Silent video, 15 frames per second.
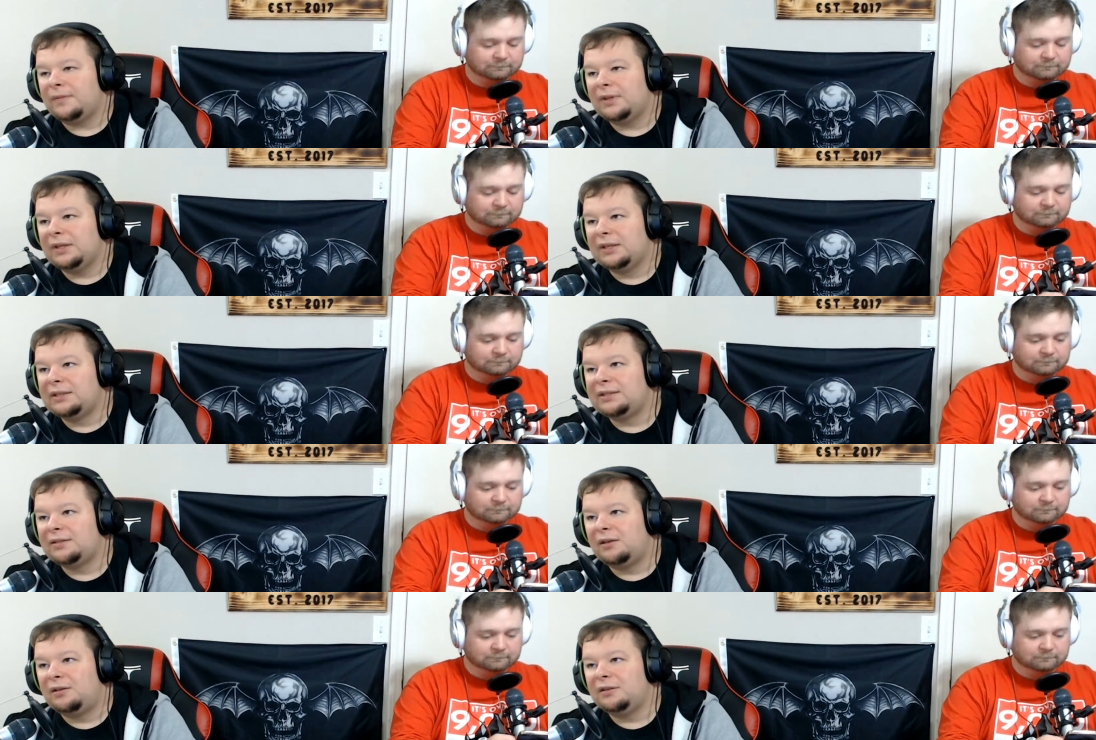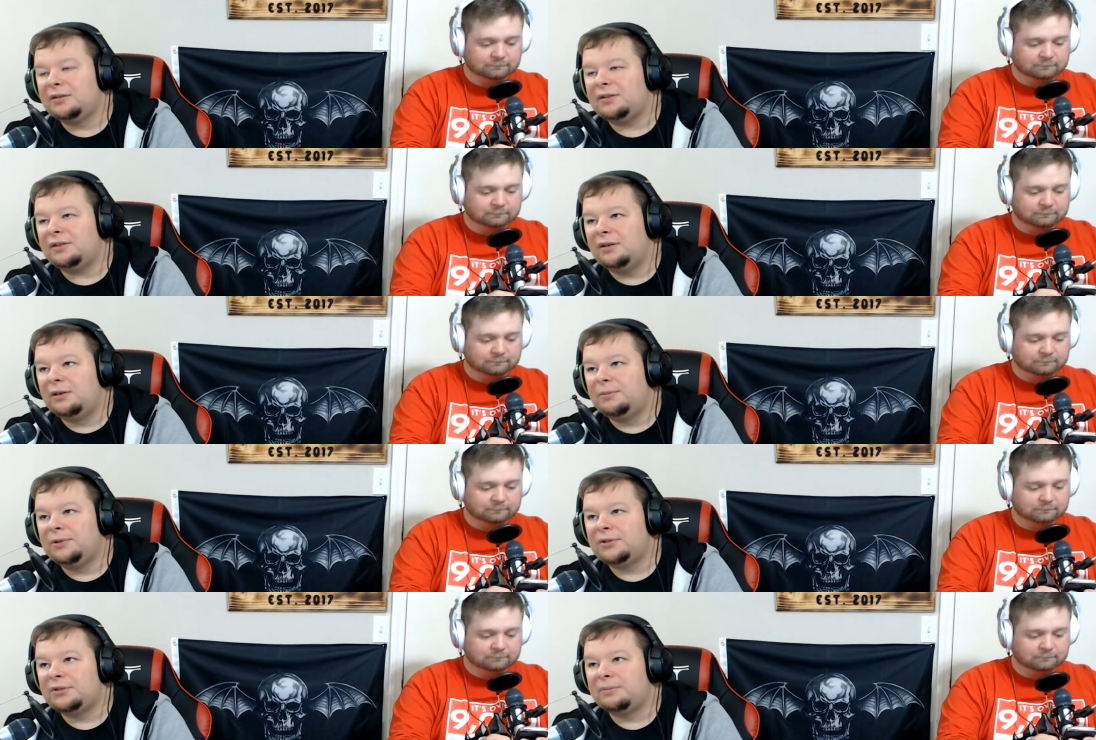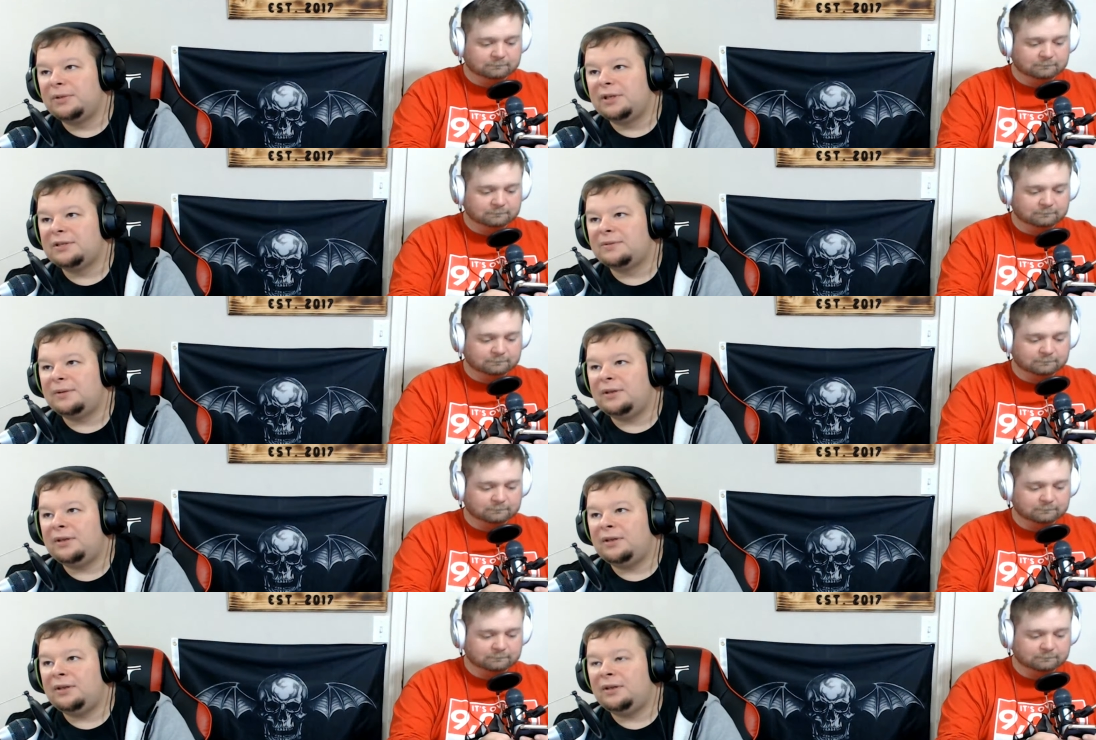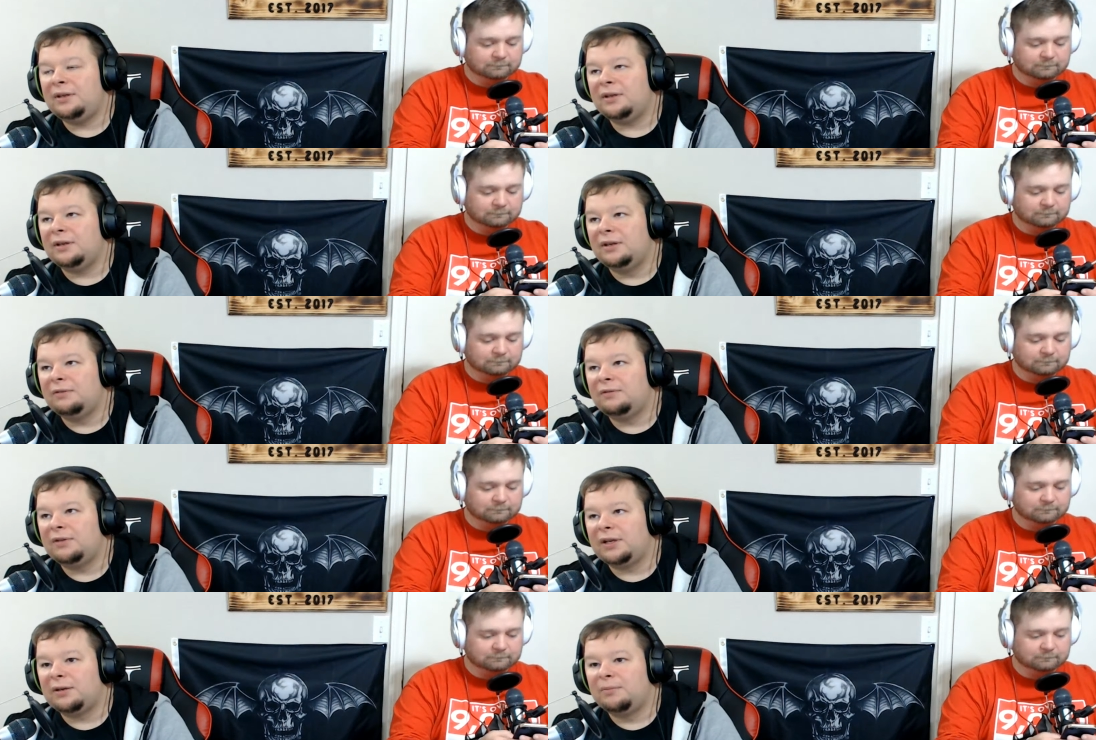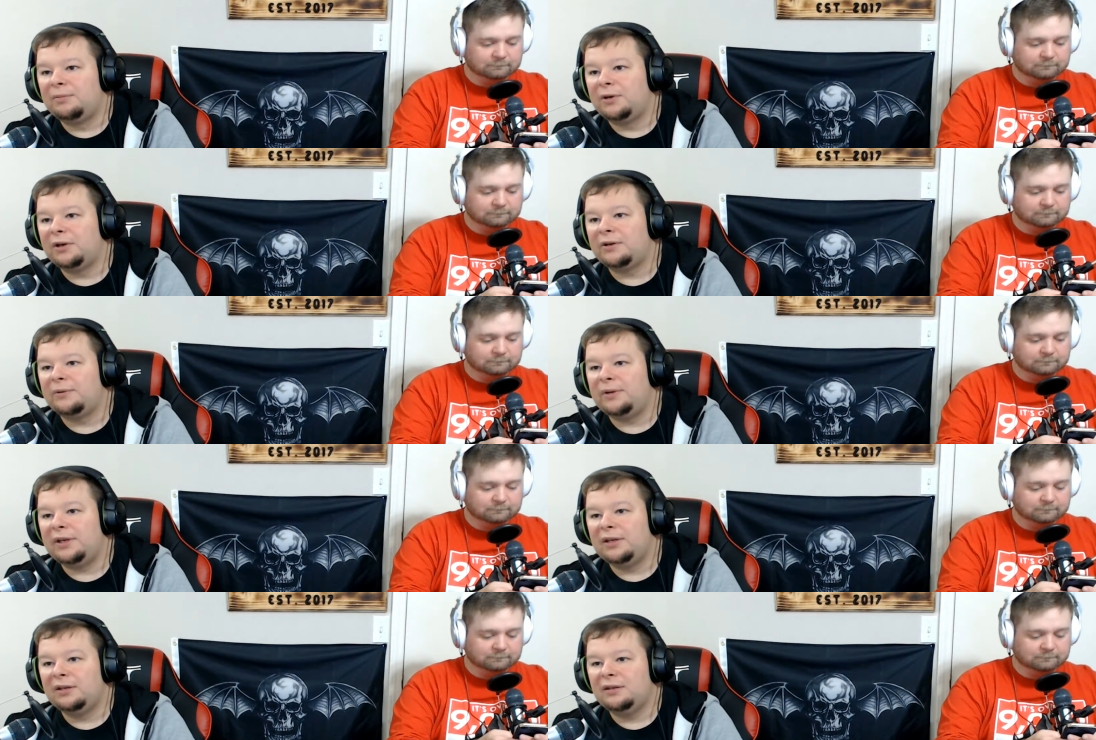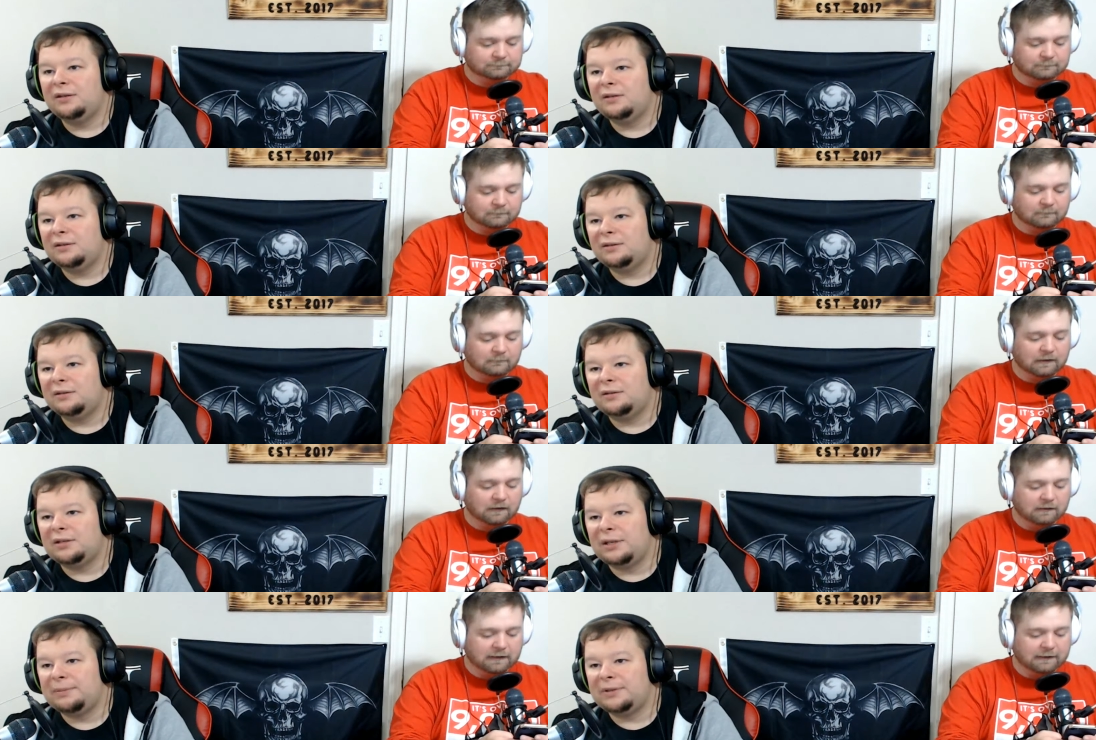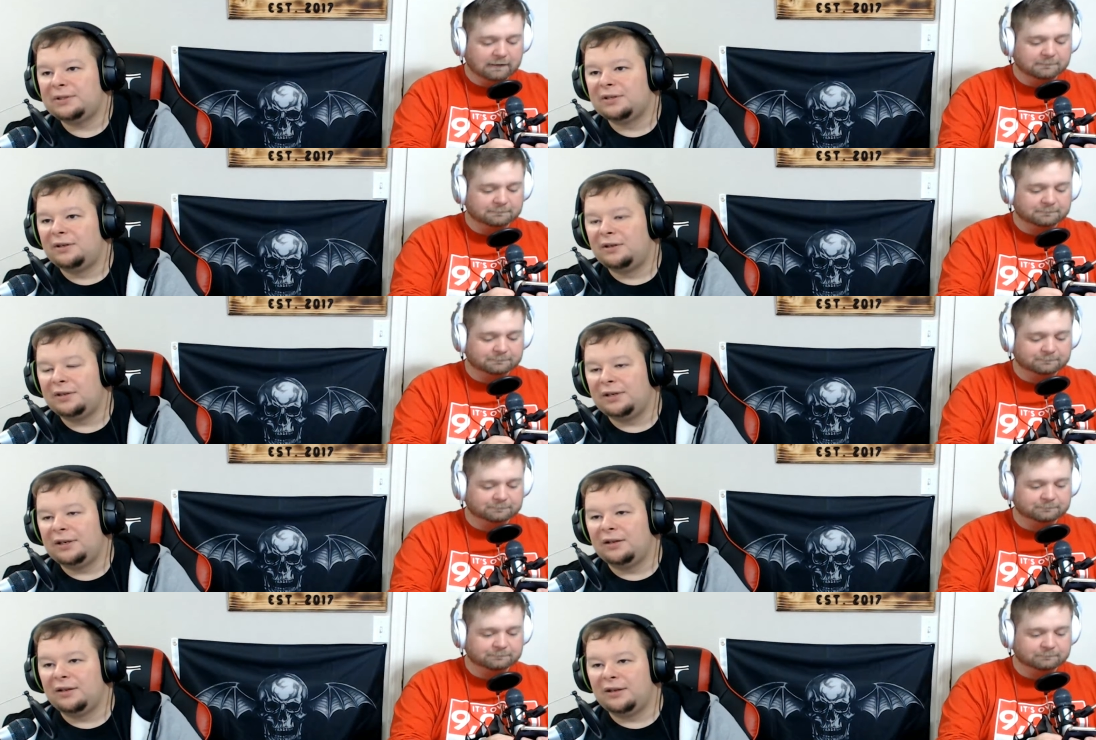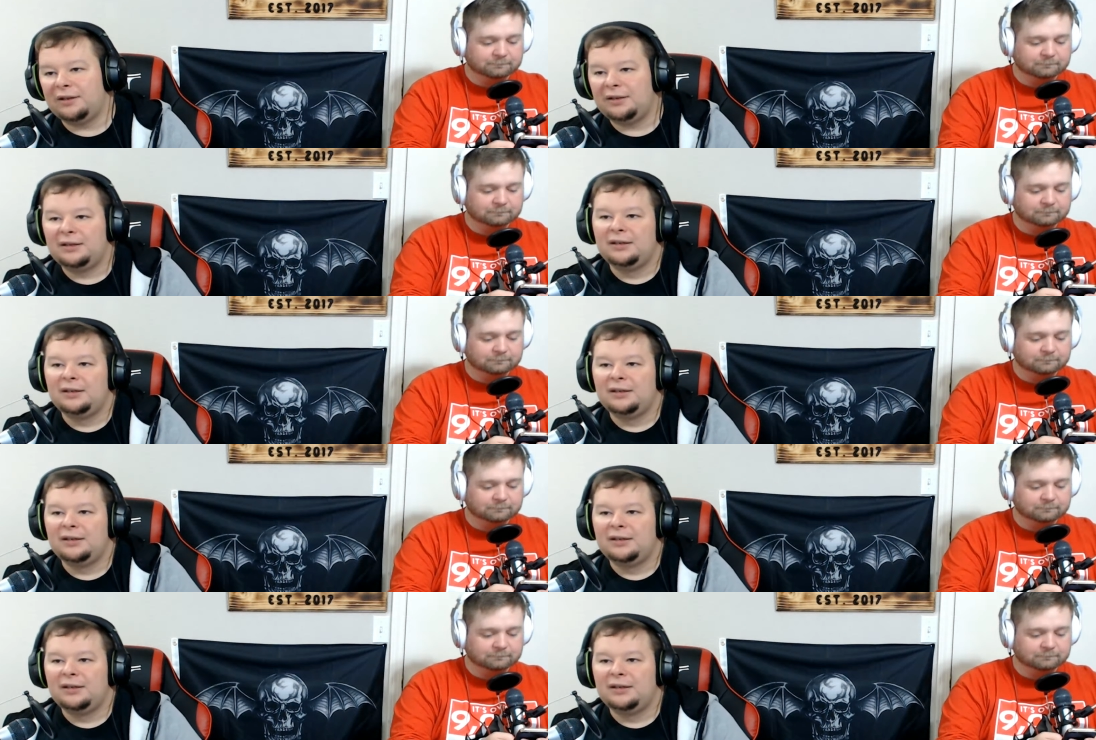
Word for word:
Speaker 1: the salt almost reminds me of like a margarita type of salt. You know, like